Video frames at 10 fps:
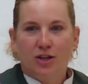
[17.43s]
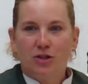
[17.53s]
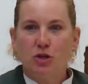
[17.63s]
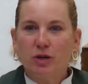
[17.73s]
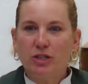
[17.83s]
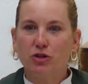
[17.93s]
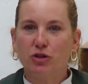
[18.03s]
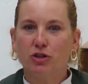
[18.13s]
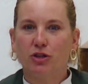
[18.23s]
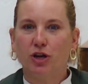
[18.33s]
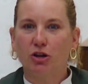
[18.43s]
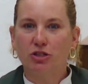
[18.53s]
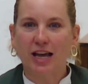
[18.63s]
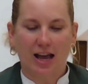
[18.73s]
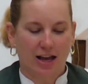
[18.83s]
So we took our
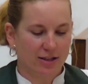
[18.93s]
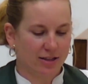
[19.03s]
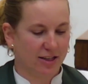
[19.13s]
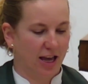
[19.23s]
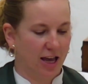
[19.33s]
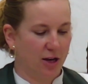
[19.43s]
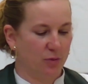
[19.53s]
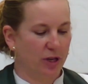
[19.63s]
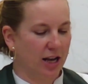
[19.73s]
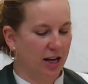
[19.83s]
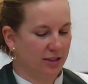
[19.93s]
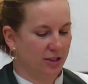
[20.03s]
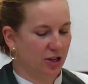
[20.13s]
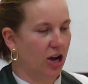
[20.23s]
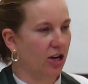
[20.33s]
task and we got to
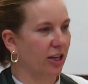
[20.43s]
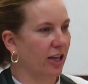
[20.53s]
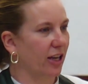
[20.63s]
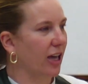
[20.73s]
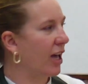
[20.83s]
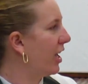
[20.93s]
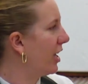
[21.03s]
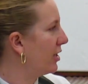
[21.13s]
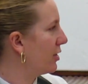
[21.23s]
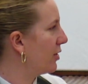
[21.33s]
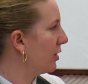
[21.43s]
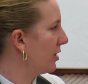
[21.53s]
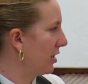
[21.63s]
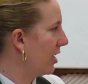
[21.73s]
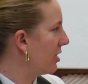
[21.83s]
talking, and
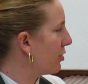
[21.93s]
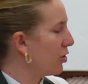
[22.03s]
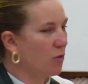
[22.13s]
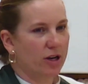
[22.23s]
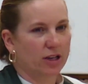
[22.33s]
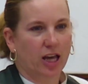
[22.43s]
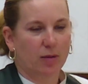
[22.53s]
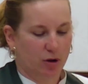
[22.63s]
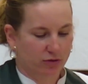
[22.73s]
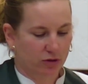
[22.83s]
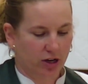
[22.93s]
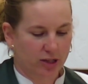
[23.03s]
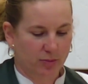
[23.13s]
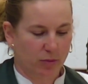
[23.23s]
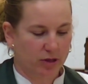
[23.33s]
I don't know what came over us,
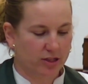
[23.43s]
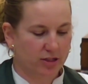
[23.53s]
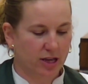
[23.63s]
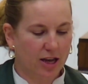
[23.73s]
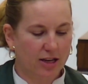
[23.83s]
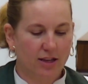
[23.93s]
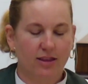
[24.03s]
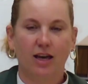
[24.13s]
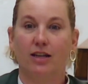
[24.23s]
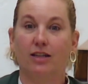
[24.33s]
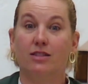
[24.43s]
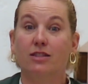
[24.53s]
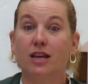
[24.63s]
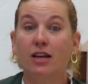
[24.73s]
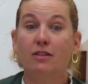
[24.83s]
but we decided that
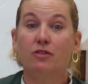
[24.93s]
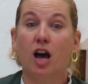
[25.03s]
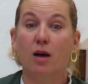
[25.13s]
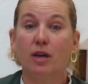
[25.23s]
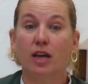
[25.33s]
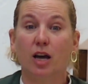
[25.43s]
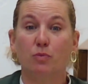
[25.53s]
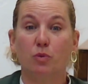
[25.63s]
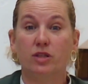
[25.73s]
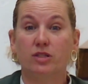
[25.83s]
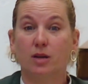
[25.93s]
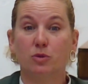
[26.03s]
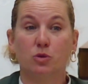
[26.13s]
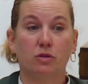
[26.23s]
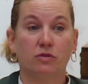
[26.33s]
instead of coming up with some
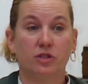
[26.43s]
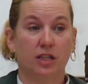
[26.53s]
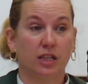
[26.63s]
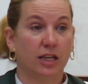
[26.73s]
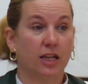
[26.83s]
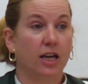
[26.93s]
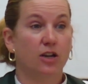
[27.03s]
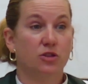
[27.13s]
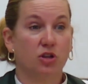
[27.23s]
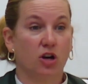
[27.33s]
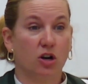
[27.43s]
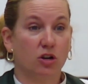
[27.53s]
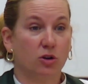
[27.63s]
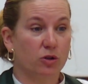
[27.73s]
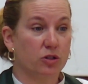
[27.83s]
sort of silly
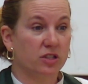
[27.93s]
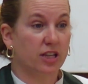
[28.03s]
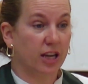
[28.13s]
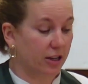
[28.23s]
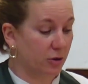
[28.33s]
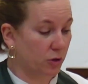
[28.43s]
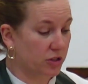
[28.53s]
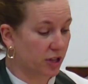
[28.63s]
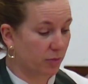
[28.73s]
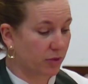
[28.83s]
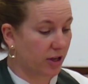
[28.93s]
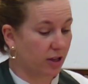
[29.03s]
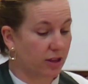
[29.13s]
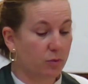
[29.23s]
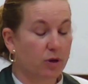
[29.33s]
song or skit or
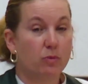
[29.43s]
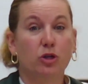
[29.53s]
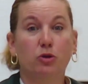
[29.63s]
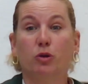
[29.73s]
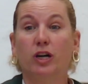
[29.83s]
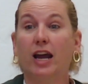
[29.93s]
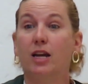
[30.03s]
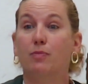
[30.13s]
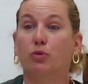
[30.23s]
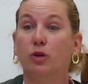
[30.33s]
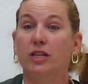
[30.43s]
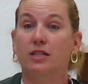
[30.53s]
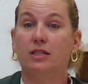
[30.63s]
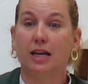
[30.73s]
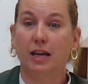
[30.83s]
something, that we would create a
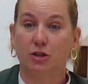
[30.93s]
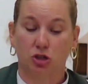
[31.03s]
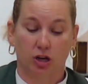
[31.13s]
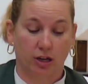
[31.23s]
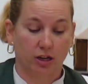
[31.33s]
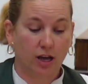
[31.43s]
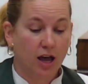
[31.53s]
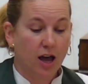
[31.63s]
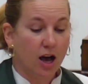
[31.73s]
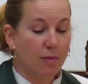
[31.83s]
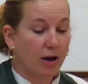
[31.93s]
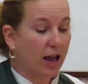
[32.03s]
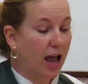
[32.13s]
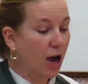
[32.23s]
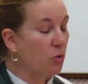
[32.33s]
presentation about
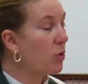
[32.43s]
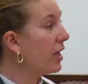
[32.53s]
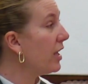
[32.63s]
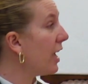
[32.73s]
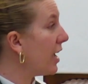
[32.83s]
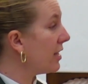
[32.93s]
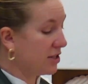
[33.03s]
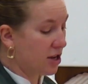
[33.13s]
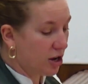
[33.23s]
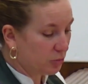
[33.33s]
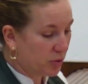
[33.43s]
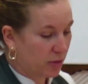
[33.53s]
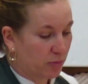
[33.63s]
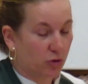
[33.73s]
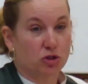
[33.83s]
how we as young
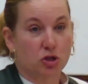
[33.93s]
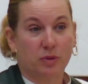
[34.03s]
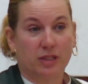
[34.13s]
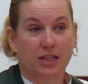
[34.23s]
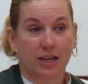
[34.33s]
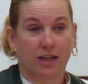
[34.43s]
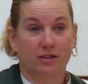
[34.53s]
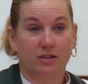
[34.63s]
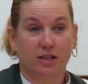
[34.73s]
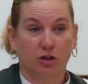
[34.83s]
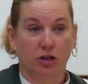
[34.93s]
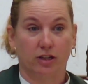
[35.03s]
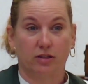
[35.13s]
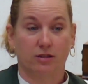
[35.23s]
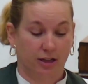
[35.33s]
people should be taken
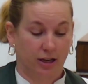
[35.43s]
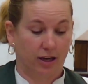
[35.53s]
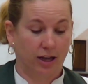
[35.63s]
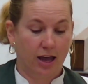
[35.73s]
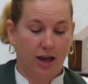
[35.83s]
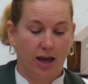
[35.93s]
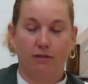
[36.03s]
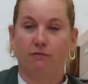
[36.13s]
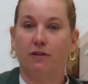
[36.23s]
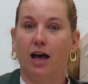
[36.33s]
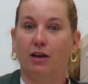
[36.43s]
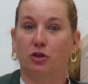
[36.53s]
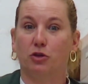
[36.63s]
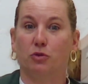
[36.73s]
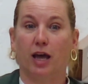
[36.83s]
seriously and
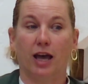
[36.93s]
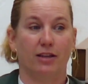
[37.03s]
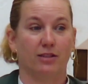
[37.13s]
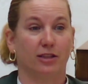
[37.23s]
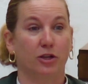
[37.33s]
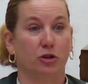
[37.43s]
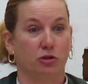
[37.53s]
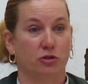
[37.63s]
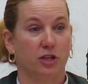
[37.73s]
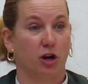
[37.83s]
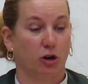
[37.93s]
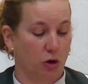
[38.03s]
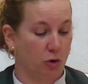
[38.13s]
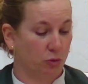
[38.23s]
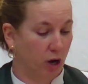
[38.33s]
valued as leaders in our
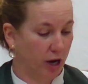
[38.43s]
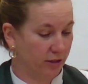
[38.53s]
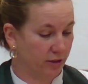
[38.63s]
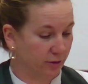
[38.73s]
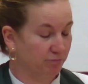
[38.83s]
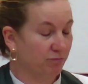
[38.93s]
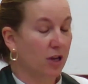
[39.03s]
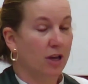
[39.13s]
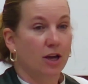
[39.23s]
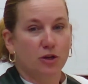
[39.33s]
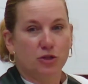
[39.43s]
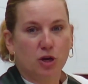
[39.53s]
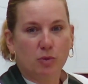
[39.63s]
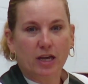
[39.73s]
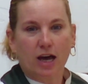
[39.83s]
own right.
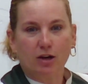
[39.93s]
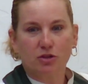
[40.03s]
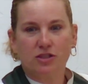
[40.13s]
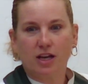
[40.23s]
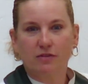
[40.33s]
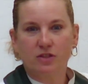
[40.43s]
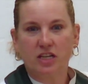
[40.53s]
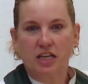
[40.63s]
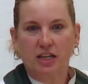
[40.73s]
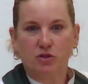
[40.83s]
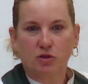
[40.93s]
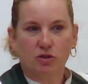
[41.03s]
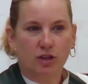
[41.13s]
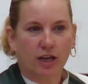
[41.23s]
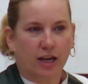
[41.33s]
So we got ourselves an
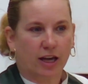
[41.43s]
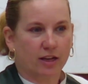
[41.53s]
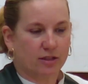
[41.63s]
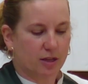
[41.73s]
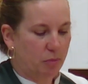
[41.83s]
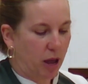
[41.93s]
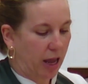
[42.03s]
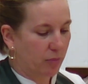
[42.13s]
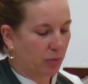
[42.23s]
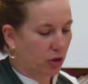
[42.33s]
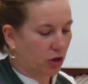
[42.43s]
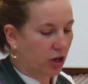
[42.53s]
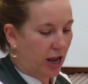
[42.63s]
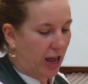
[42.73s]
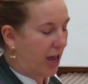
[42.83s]
easel and some
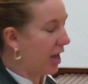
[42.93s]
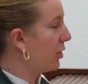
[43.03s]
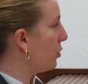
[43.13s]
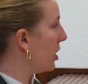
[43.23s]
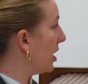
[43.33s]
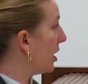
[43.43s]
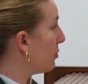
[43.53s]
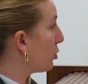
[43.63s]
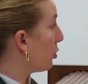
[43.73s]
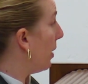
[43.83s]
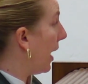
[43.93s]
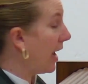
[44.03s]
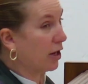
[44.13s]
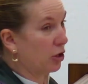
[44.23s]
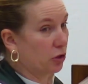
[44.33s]
paper, and we
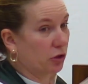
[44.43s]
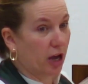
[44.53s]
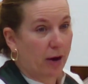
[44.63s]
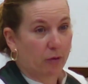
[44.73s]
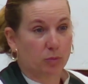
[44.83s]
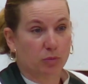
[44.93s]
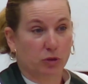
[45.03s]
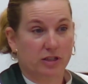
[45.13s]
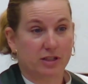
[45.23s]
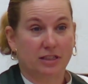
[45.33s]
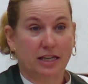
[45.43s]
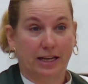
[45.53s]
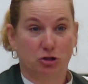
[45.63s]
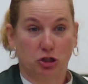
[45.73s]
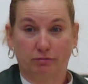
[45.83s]
prepared our
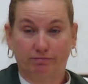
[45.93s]
presentation.